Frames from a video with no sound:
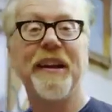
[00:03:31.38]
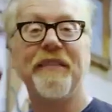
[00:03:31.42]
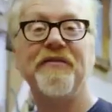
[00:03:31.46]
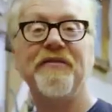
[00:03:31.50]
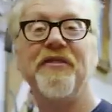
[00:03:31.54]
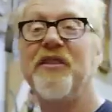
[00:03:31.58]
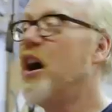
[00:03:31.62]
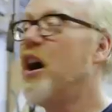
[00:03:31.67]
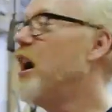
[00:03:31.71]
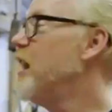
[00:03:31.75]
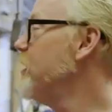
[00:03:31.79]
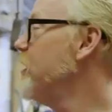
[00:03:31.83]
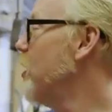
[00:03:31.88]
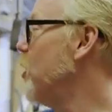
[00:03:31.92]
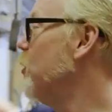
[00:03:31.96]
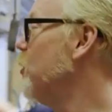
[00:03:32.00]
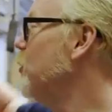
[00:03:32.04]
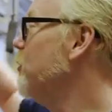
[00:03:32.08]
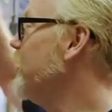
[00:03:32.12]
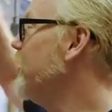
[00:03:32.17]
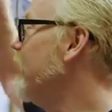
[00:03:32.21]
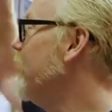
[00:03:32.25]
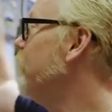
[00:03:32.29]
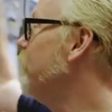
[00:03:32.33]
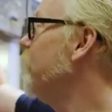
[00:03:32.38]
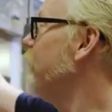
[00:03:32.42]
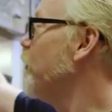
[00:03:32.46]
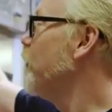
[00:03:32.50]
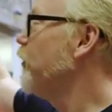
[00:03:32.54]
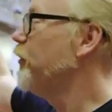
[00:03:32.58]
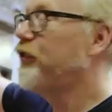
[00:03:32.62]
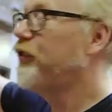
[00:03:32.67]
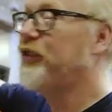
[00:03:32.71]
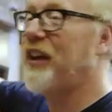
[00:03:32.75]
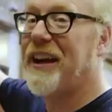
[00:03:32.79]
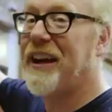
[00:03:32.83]
but I have not owned a
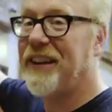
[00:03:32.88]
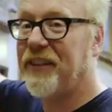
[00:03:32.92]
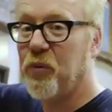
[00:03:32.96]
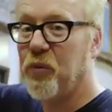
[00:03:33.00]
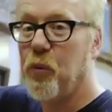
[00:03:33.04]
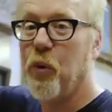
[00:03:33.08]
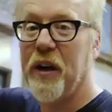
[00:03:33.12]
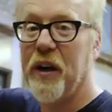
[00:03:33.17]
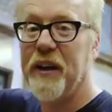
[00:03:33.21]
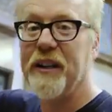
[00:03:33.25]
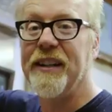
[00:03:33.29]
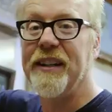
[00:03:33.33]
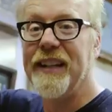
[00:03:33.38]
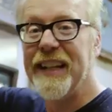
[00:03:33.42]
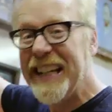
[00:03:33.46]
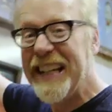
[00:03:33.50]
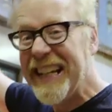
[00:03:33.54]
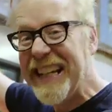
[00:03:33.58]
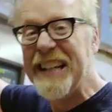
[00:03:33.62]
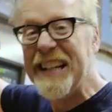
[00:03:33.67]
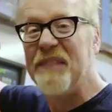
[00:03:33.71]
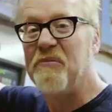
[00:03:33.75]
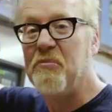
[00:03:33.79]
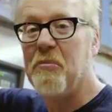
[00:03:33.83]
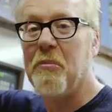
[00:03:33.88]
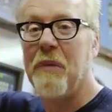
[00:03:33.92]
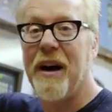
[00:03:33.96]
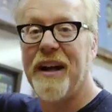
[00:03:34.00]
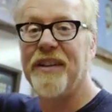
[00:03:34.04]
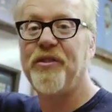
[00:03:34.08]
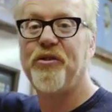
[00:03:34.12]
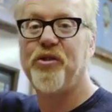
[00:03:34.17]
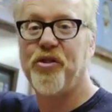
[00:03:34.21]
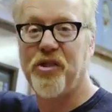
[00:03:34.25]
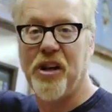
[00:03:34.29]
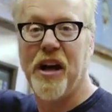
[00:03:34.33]
full-size one in
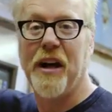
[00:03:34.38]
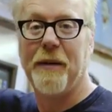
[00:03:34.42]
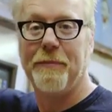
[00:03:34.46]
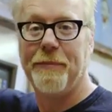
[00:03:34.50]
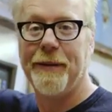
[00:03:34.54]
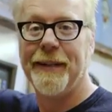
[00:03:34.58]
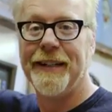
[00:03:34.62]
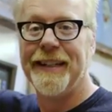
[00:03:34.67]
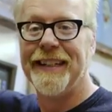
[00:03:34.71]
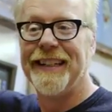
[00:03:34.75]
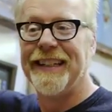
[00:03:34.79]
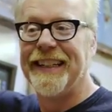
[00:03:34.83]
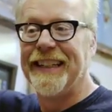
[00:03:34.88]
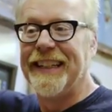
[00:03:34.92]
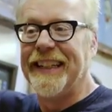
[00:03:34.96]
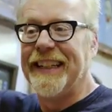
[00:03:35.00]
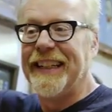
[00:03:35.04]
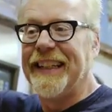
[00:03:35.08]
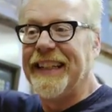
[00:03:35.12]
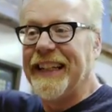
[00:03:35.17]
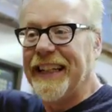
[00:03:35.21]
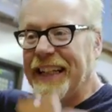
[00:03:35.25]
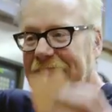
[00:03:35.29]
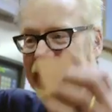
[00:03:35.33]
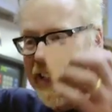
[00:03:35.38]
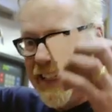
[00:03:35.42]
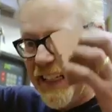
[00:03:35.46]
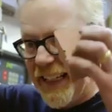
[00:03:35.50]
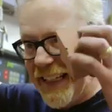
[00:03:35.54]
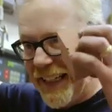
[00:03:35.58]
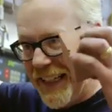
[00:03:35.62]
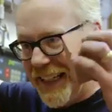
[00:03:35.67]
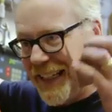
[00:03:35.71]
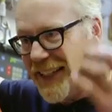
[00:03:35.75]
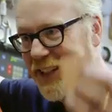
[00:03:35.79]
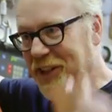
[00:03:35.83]
my shop.
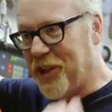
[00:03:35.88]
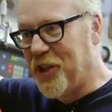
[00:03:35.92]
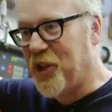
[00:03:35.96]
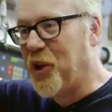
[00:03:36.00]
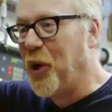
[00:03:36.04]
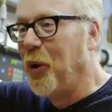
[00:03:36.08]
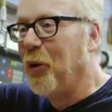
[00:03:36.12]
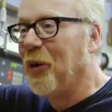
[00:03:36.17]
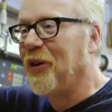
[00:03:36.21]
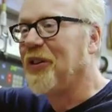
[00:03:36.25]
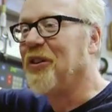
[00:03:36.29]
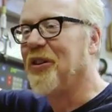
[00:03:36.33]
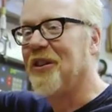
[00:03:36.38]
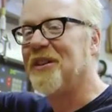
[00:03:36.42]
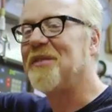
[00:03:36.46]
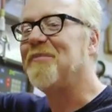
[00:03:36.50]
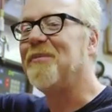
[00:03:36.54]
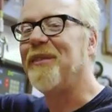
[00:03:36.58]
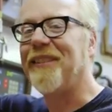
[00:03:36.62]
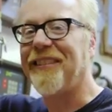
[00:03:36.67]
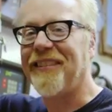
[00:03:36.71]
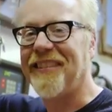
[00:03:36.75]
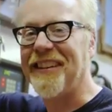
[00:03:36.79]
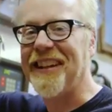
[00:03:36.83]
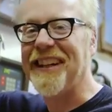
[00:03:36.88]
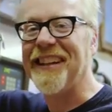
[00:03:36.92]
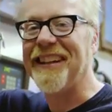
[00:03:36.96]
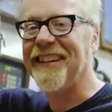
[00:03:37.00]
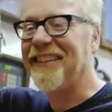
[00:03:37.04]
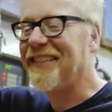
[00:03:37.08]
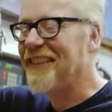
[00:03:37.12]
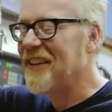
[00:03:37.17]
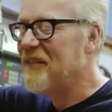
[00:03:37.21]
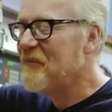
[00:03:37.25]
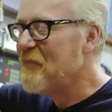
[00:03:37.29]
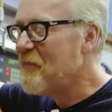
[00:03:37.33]
You are going to be
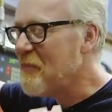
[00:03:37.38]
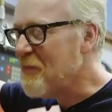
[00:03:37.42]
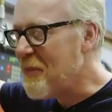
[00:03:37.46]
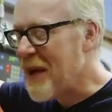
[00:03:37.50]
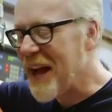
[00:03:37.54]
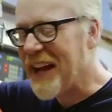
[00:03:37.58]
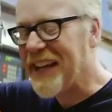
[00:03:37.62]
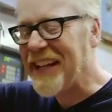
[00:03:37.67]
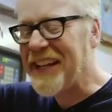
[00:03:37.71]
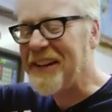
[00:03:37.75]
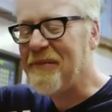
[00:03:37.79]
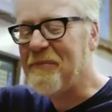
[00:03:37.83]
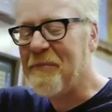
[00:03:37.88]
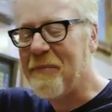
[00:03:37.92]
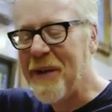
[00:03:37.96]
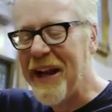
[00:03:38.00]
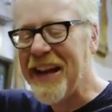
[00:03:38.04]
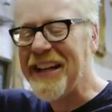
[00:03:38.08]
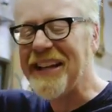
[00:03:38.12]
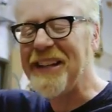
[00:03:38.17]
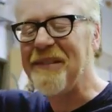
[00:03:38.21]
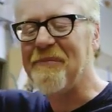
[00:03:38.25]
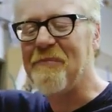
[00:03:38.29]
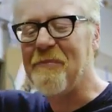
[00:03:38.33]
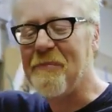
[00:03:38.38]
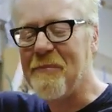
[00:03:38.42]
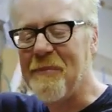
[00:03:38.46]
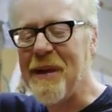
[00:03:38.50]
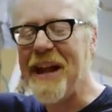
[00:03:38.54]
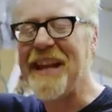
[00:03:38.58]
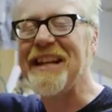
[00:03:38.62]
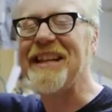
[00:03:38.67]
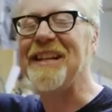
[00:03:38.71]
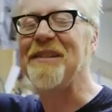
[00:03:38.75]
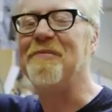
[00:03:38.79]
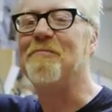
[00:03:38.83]
seeing this in many
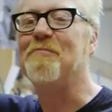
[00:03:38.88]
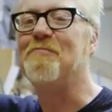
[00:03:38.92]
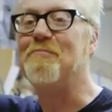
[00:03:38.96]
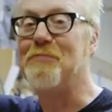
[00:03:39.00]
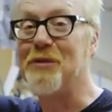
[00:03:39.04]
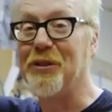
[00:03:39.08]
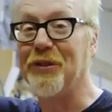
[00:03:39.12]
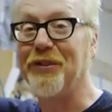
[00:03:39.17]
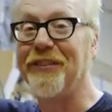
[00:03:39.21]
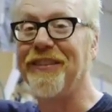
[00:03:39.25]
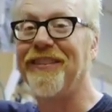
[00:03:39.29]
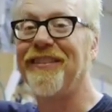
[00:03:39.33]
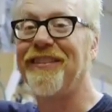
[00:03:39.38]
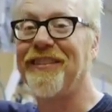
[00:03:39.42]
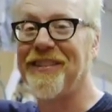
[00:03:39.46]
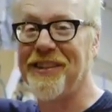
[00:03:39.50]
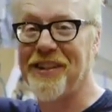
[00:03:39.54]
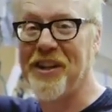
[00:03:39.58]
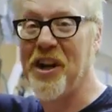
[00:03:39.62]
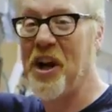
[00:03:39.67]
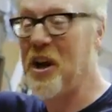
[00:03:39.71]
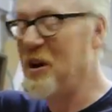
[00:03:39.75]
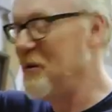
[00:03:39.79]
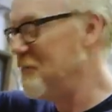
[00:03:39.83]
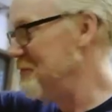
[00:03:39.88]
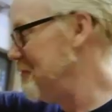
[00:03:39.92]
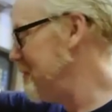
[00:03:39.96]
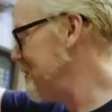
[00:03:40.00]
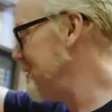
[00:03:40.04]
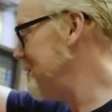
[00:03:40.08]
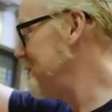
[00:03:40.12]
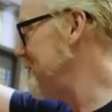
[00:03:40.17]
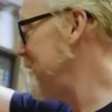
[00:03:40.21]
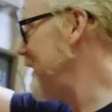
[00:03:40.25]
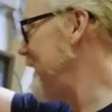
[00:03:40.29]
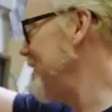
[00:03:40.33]
builds to
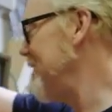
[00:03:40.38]
come,